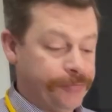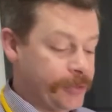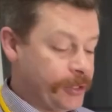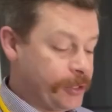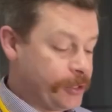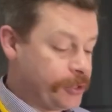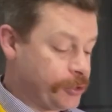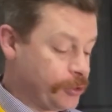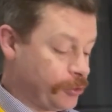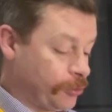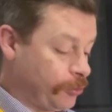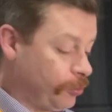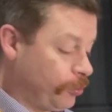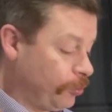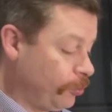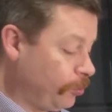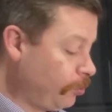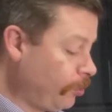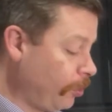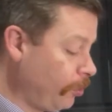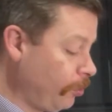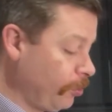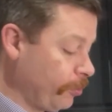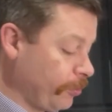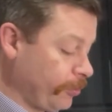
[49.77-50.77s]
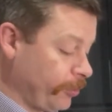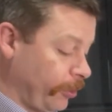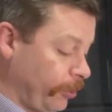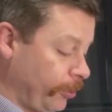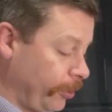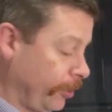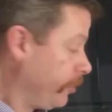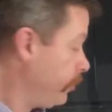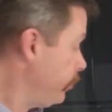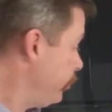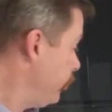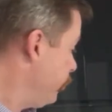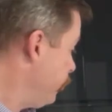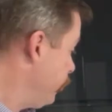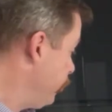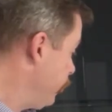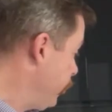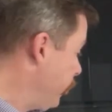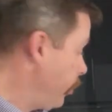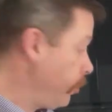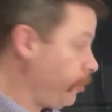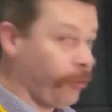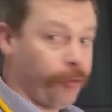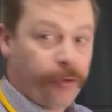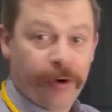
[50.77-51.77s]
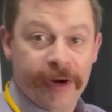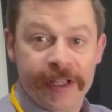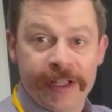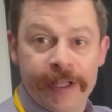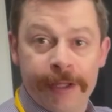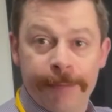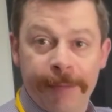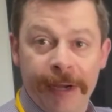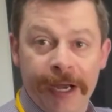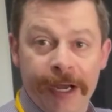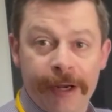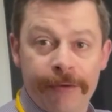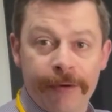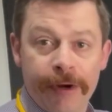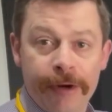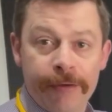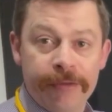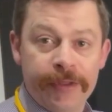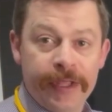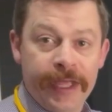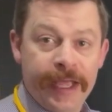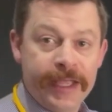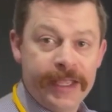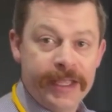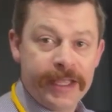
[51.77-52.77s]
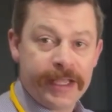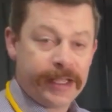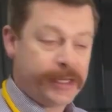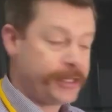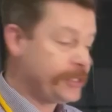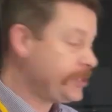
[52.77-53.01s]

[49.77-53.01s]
So what we've got already in the background there, you can